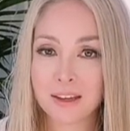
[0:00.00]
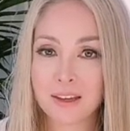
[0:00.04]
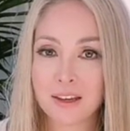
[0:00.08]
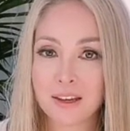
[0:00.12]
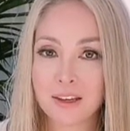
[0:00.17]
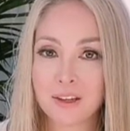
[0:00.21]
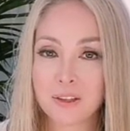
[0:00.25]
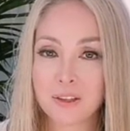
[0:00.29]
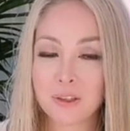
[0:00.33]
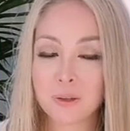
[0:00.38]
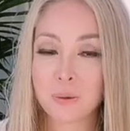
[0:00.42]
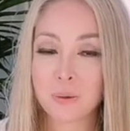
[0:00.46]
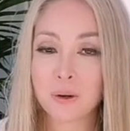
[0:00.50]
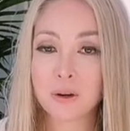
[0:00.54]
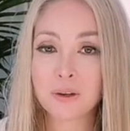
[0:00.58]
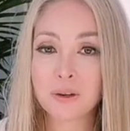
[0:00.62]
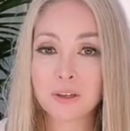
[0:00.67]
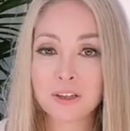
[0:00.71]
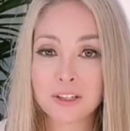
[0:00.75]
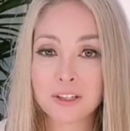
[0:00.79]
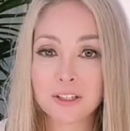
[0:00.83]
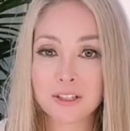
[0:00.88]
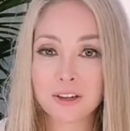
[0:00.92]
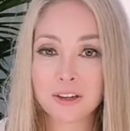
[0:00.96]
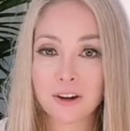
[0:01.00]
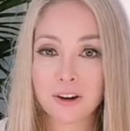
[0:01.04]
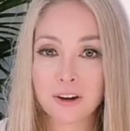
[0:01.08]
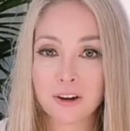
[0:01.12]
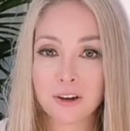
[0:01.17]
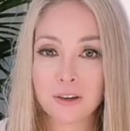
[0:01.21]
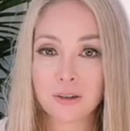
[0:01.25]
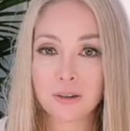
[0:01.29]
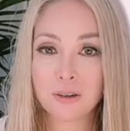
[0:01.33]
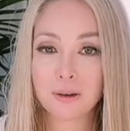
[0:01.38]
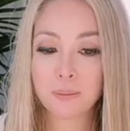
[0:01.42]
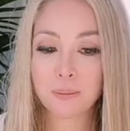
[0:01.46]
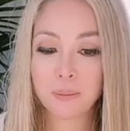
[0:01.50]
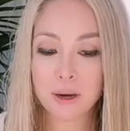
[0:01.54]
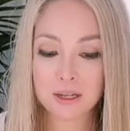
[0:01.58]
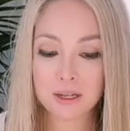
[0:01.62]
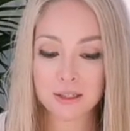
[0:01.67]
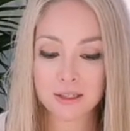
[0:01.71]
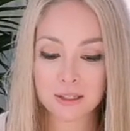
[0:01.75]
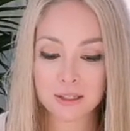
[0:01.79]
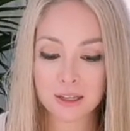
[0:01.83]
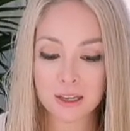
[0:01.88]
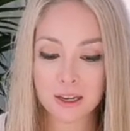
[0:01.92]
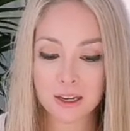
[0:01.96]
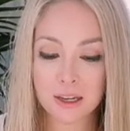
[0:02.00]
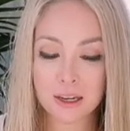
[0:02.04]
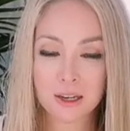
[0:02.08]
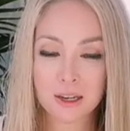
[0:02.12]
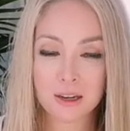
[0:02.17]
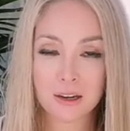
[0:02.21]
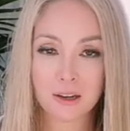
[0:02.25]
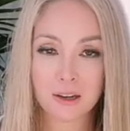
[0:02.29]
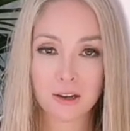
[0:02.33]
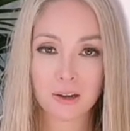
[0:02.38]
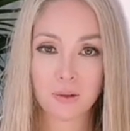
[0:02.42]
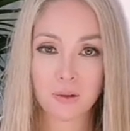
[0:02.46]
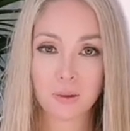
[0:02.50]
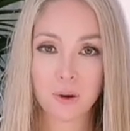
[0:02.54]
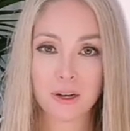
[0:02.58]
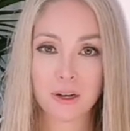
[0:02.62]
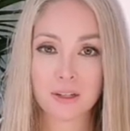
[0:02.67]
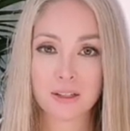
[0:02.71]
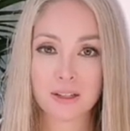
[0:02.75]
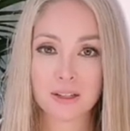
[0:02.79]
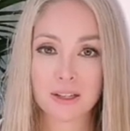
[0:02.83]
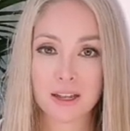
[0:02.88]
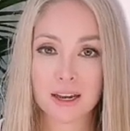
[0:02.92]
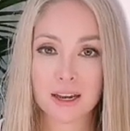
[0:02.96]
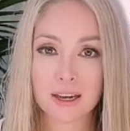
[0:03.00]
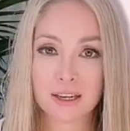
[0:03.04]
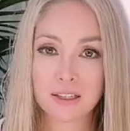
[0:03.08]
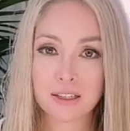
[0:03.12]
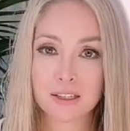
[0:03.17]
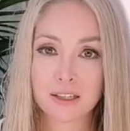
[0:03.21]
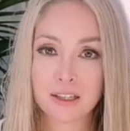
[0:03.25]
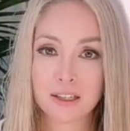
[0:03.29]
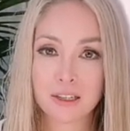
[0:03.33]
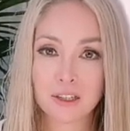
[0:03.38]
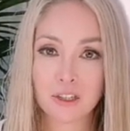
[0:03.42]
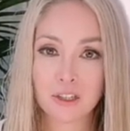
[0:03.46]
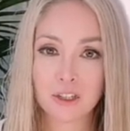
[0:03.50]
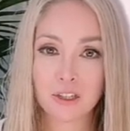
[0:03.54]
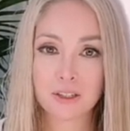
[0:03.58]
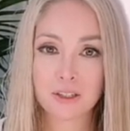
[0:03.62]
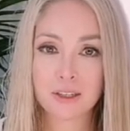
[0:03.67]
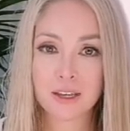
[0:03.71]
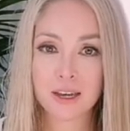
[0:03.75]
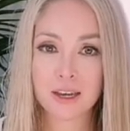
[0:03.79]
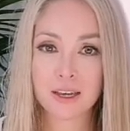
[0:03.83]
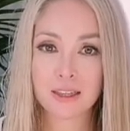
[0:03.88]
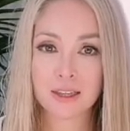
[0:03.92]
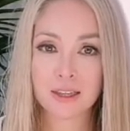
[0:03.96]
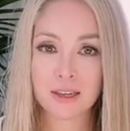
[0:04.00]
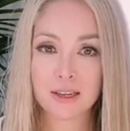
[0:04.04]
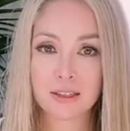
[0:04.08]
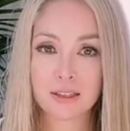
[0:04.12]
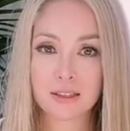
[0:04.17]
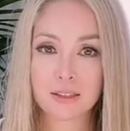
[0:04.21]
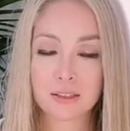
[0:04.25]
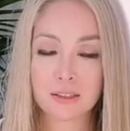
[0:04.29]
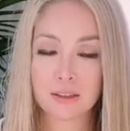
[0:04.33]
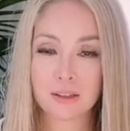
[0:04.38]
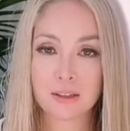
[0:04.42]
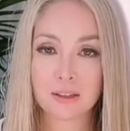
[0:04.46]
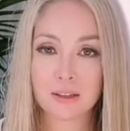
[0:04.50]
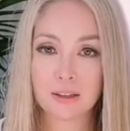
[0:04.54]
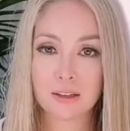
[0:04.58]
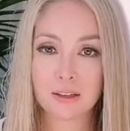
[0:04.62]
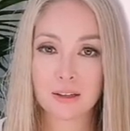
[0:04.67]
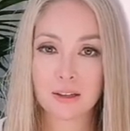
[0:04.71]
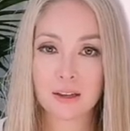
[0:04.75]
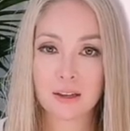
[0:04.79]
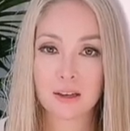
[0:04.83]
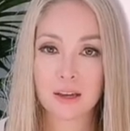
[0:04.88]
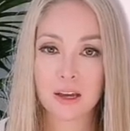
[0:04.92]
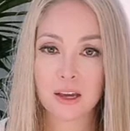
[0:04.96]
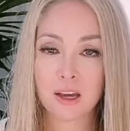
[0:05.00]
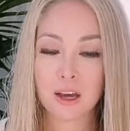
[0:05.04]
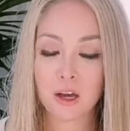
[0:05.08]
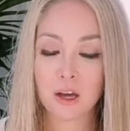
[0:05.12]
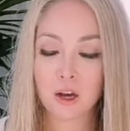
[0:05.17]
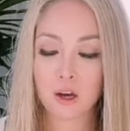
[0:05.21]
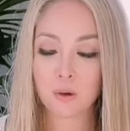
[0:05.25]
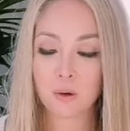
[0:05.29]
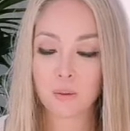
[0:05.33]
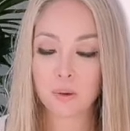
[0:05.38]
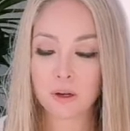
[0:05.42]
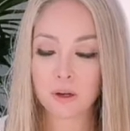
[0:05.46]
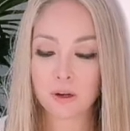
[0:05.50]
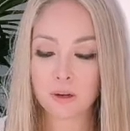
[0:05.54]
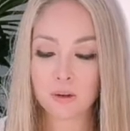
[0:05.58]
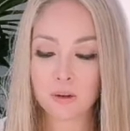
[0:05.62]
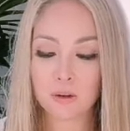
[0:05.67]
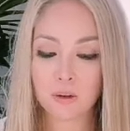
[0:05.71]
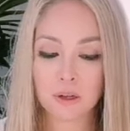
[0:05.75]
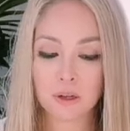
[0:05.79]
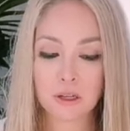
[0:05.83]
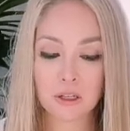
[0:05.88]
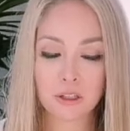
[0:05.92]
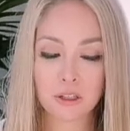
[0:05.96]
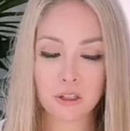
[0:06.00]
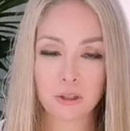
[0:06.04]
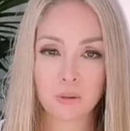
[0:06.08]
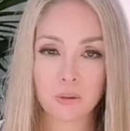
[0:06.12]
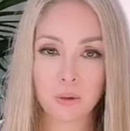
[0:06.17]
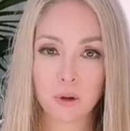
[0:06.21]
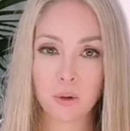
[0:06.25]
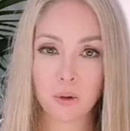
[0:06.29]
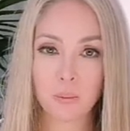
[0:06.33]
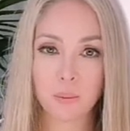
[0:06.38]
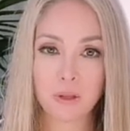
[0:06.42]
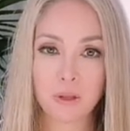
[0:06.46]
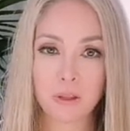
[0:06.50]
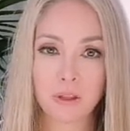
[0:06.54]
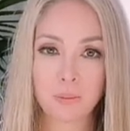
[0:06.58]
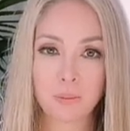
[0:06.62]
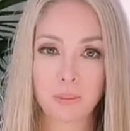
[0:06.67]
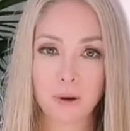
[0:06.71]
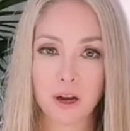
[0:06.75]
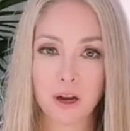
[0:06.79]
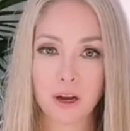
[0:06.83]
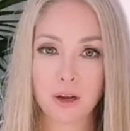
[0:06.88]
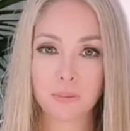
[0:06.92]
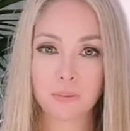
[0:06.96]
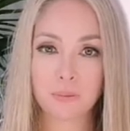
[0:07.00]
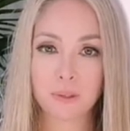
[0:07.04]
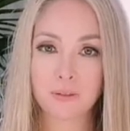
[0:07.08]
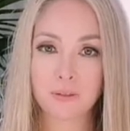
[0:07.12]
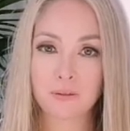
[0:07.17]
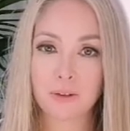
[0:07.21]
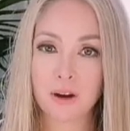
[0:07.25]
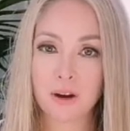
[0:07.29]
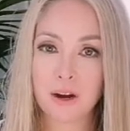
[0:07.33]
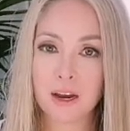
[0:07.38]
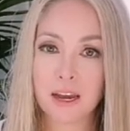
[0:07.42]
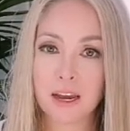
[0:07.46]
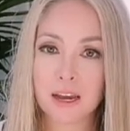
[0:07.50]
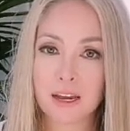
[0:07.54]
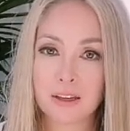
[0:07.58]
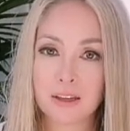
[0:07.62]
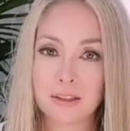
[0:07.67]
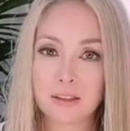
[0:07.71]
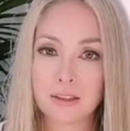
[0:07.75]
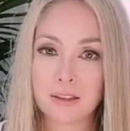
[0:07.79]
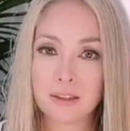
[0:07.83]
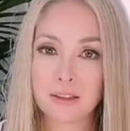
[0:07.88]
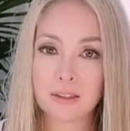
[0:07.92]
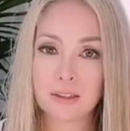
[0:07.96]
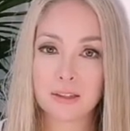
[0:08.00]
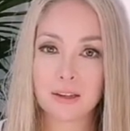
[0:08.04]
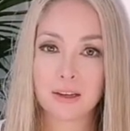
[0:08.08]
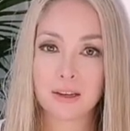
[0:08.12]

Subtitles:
So we're going to start by sitting cross-legged, just like this. We are going to open the palms of our hands.